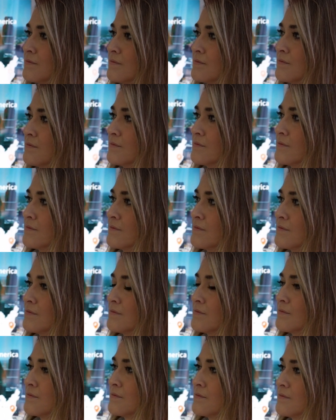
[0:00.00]

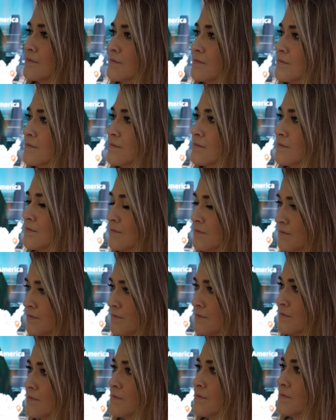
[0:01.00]

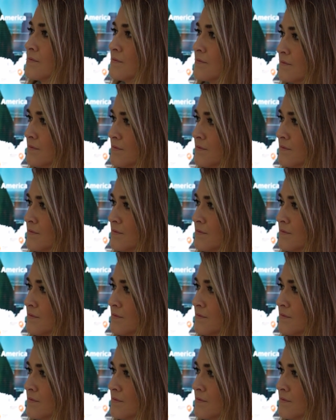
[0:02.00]
The person shown says nothing.